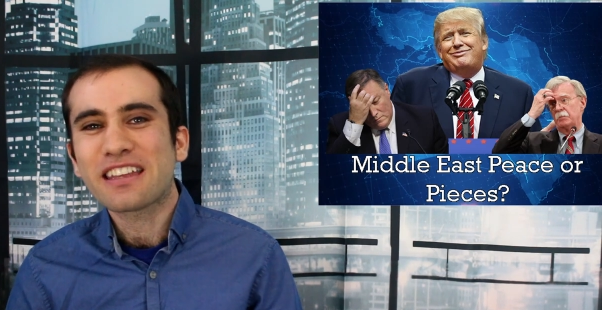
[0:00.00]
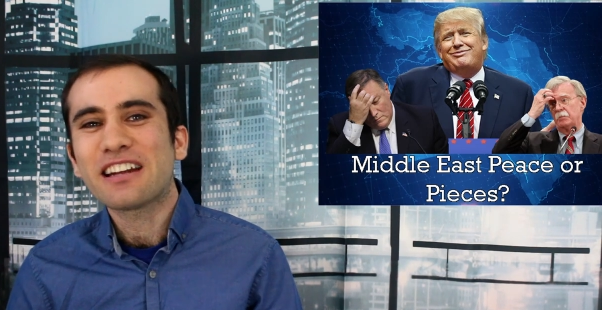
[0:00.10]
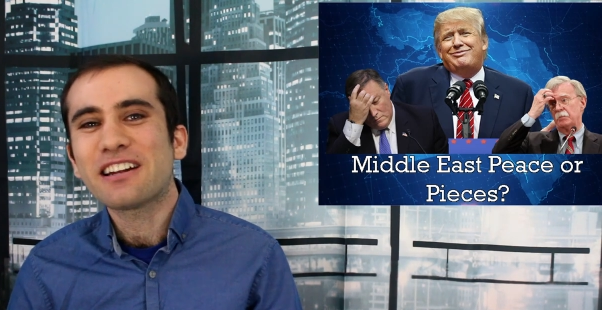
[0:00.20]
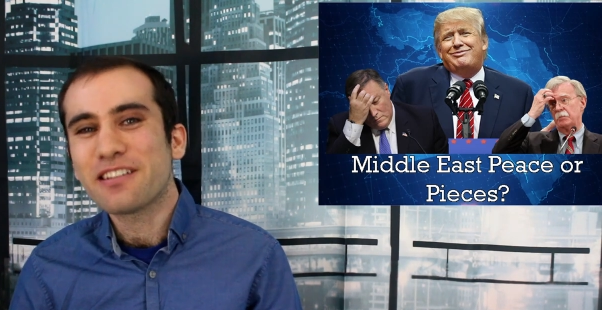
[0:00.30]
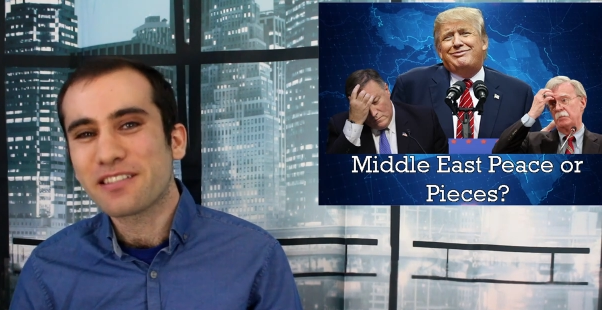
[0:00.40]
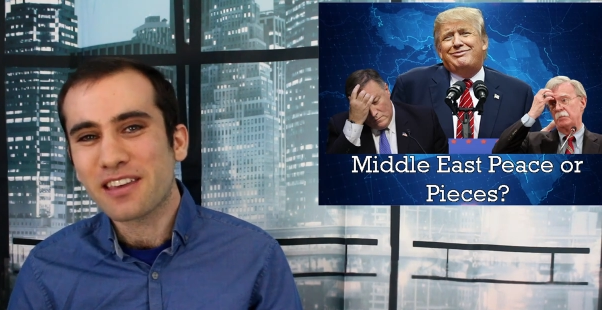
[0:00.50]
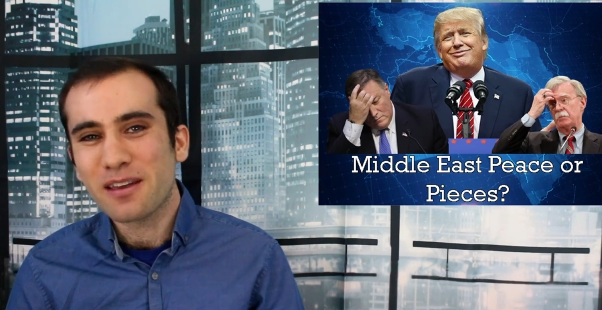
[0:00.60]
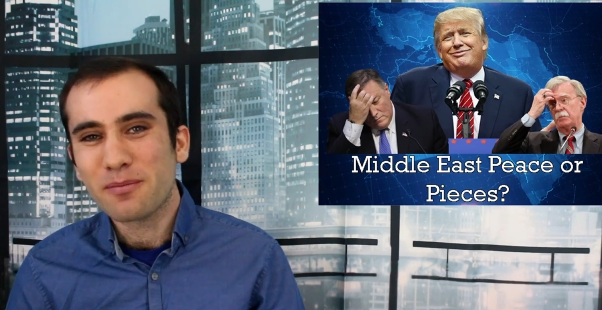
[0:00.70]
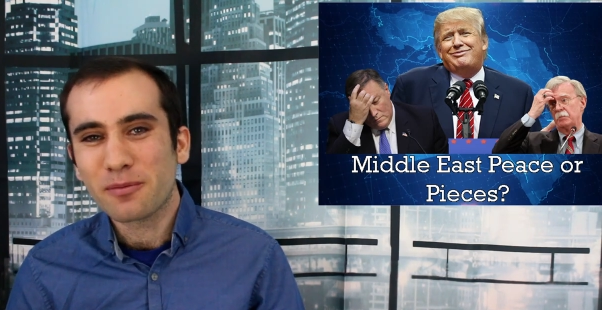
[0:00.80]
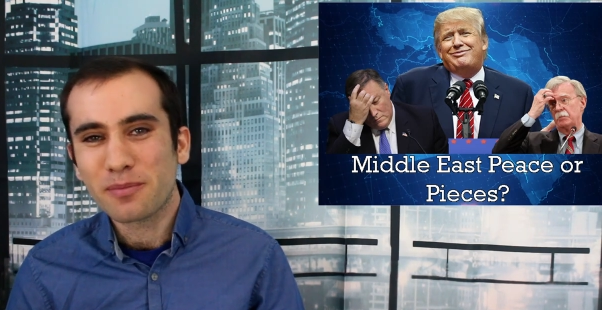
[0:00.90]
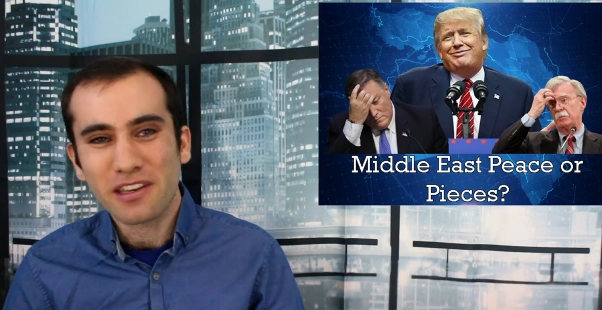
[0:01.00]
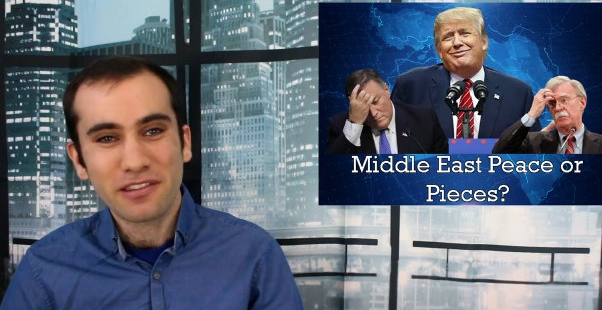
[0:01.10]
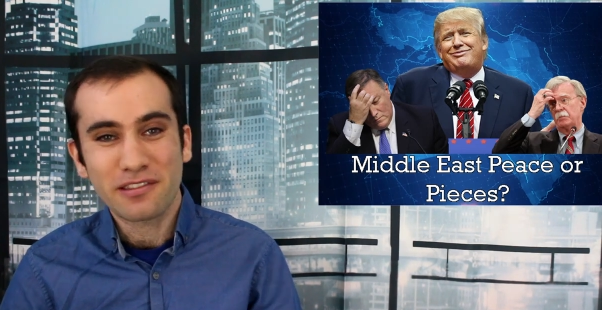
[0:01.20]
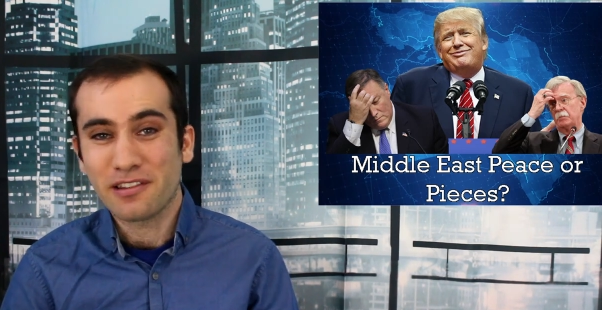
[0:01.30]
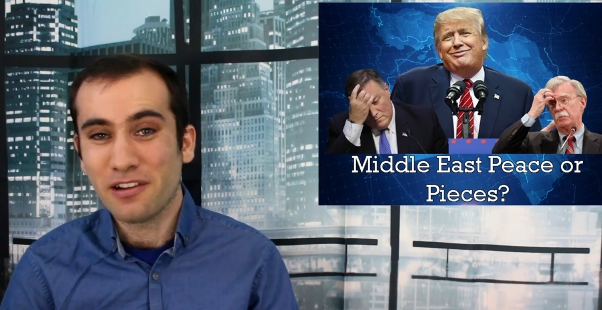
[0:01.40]
Speaker 1: eat at our table
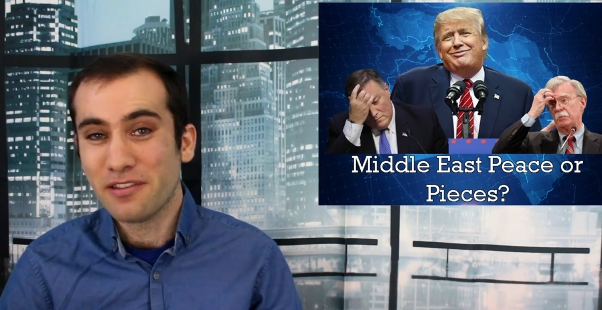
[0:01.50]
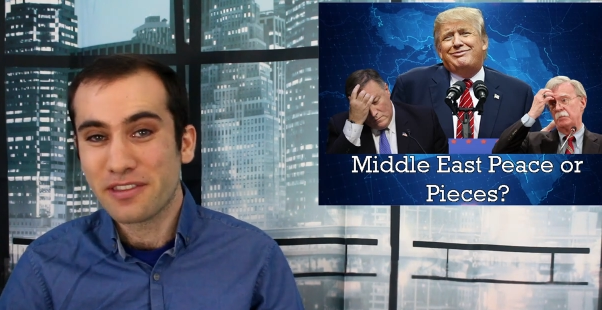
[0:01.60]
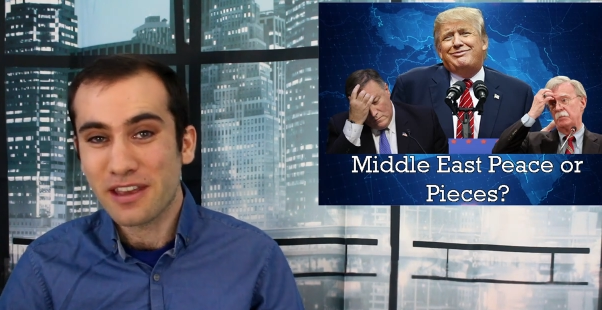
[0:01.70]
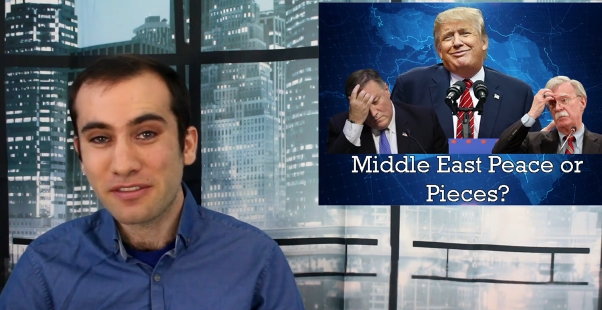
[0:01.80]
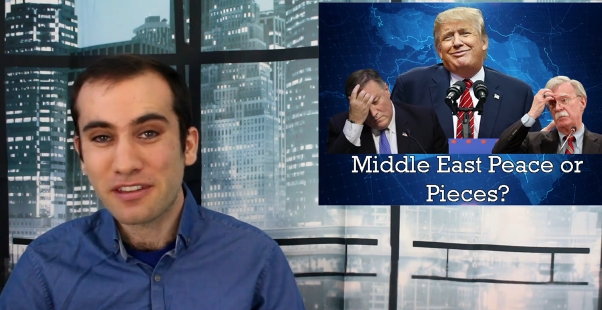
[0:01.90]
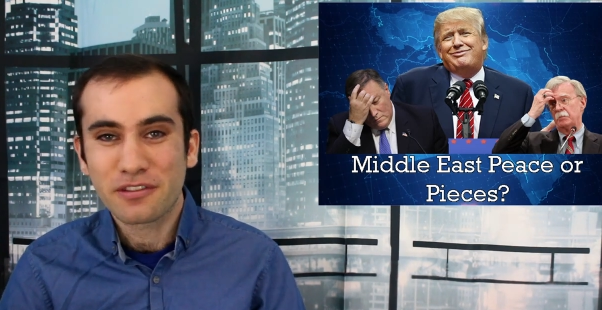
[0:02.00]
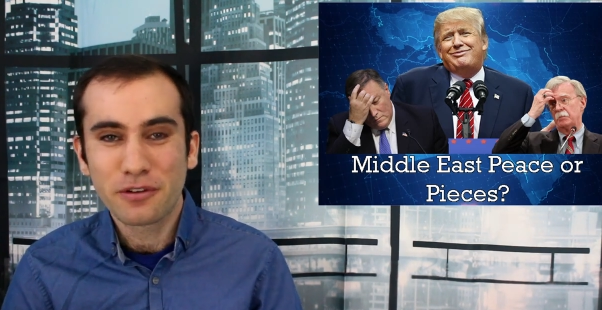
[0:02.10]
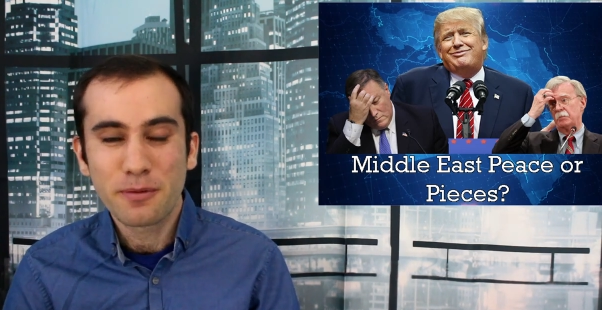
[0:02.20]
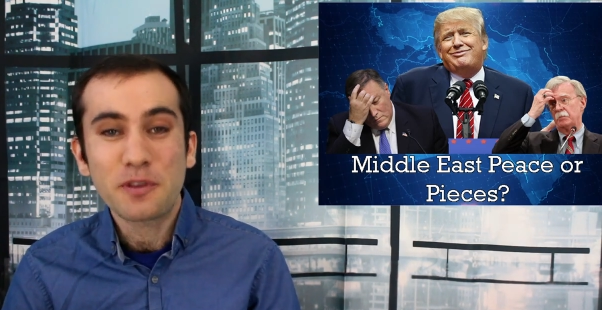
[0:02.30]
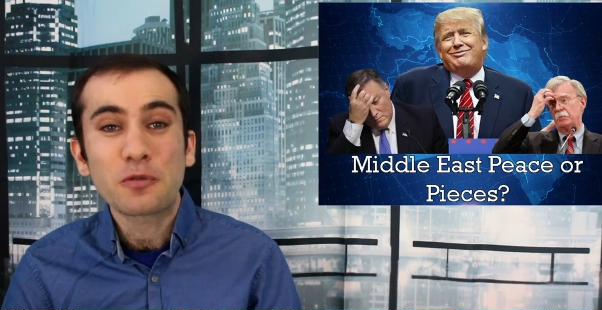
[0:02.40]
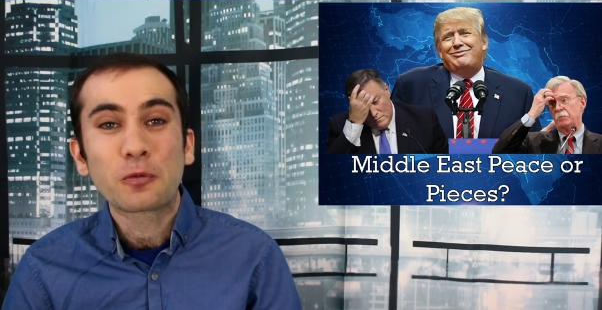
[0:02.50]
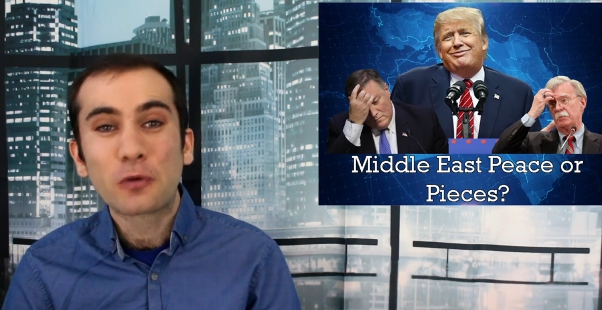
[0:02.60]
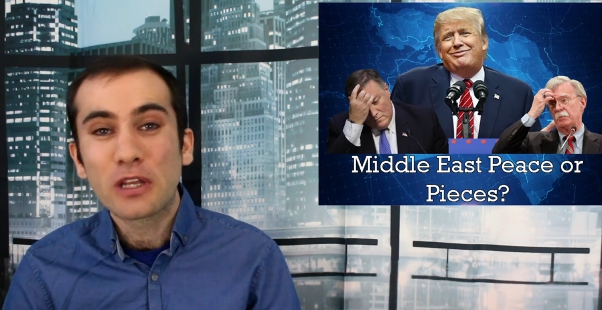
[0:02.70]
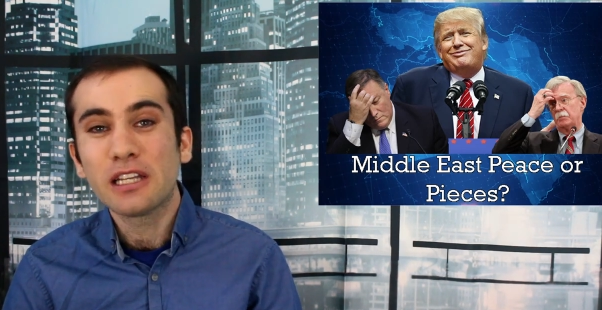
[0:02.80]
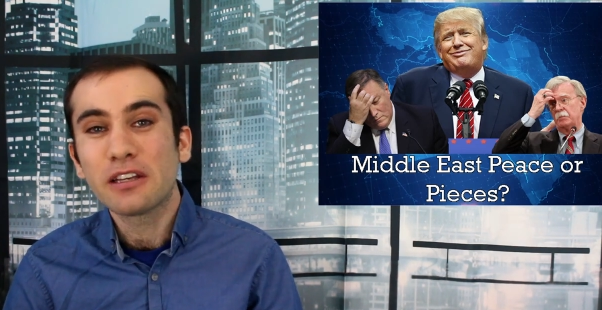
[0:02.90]
because turns out this group is
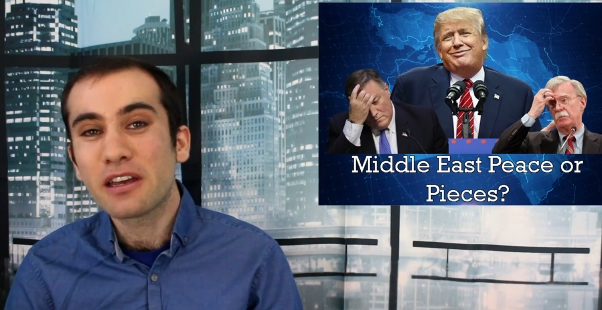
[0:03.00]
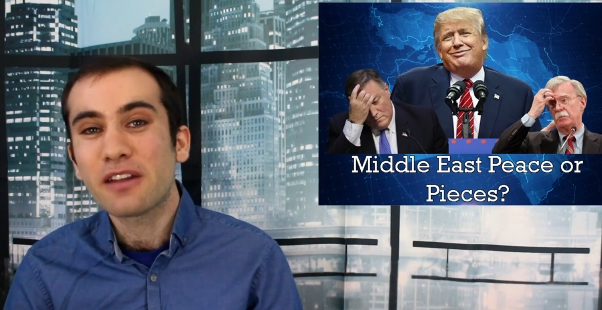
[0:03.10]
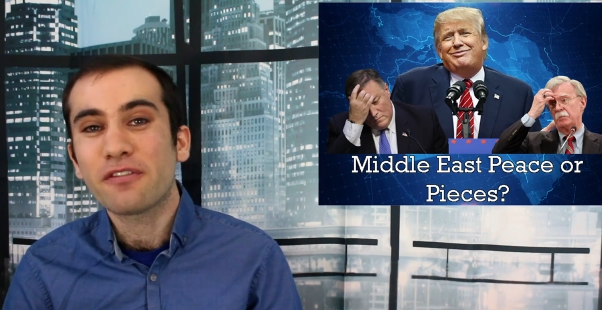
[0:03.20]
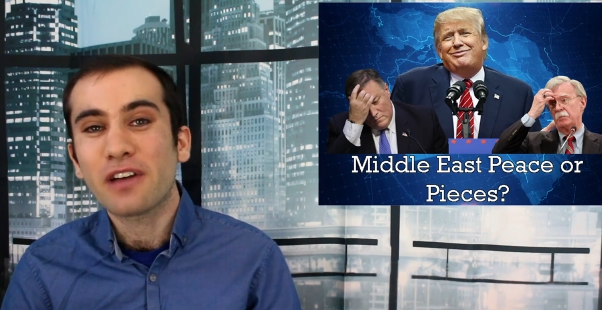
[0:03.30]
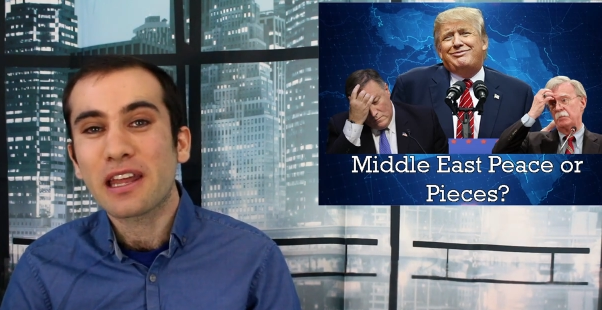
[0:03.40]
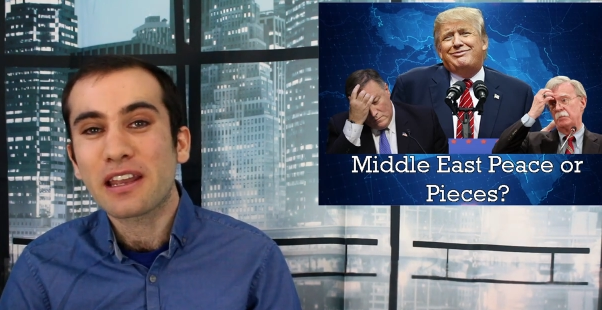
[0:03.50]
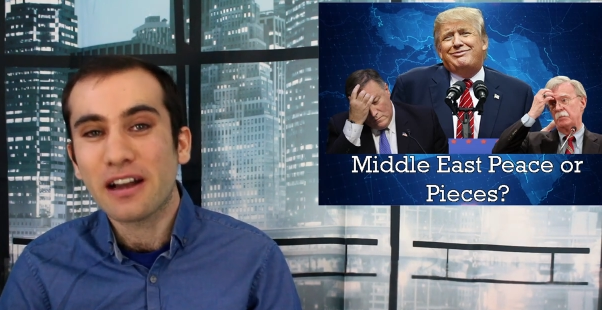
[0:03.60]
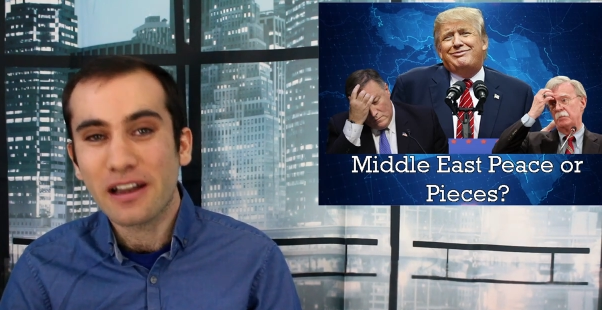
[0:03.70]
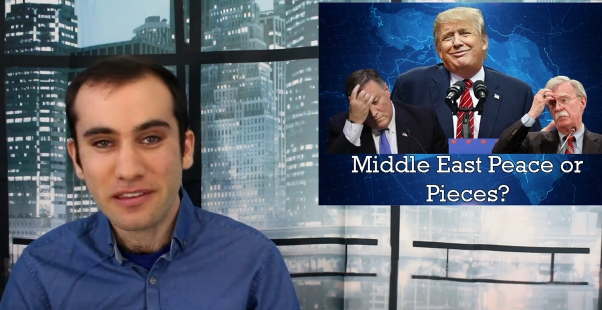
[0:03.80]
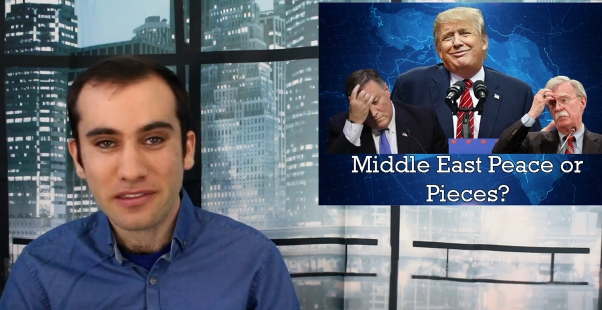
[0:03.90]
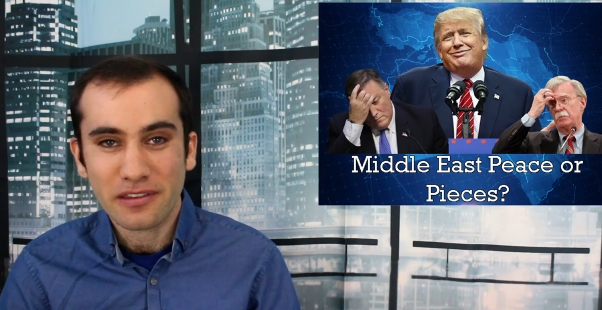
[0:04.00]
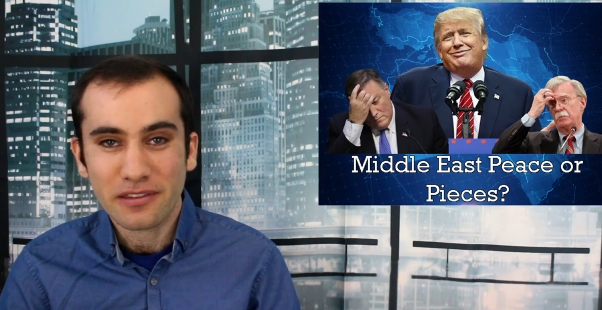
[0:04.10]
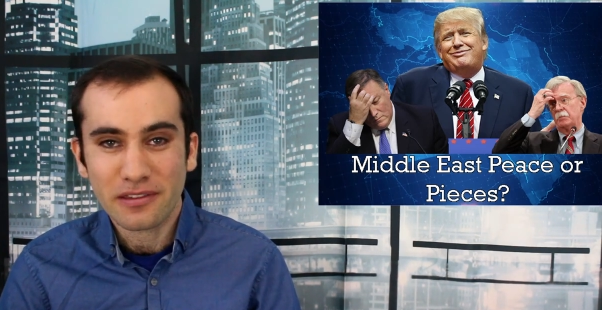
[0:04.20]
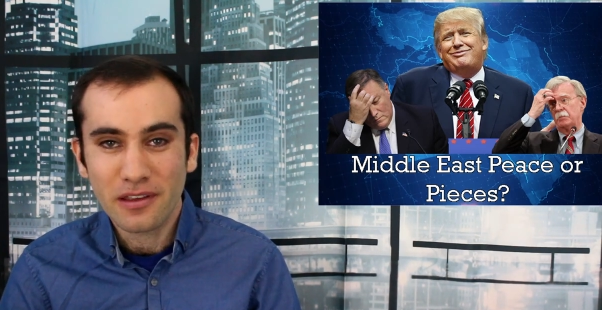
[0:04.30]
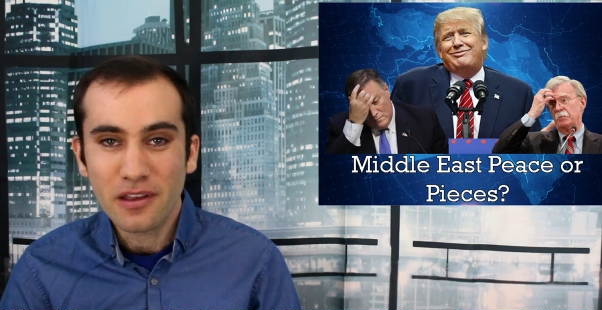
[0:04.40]
really good at fighting
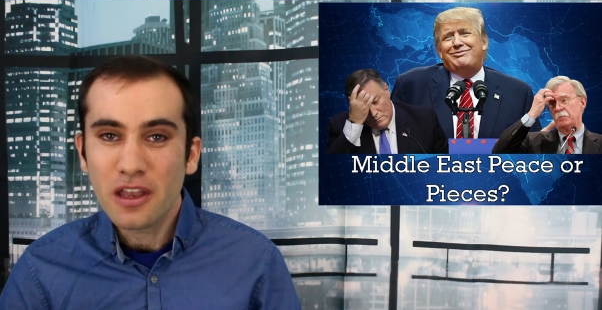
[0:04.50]
ISIS.